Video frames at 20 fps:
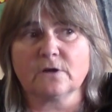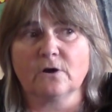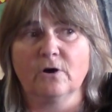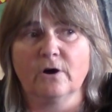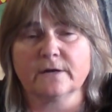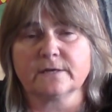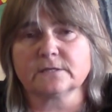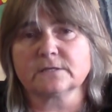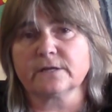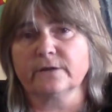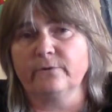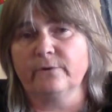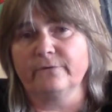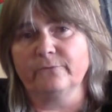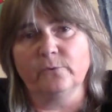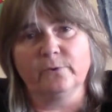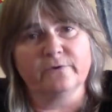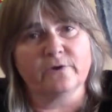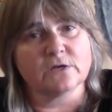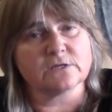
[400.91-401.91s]
Honestly,
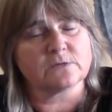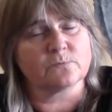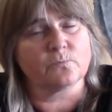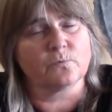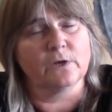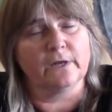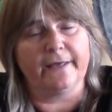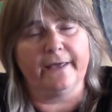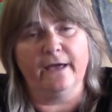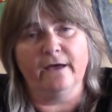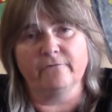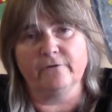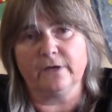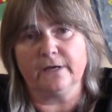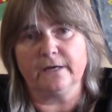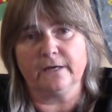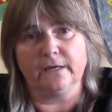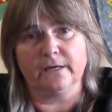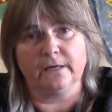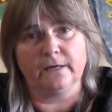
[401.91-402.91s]
we've got some really
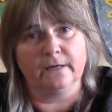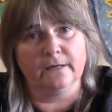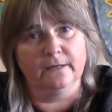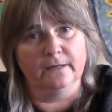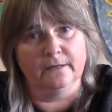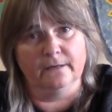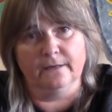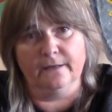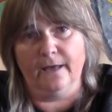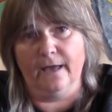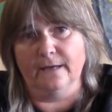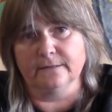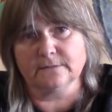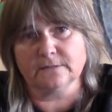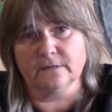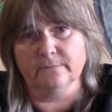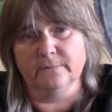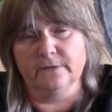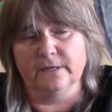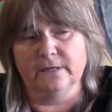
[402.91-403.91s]
heavy-hitting
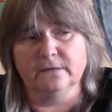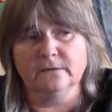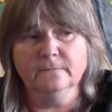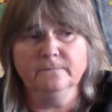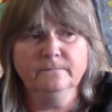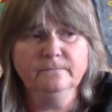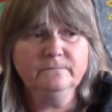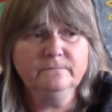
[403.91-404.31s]
cats coming in,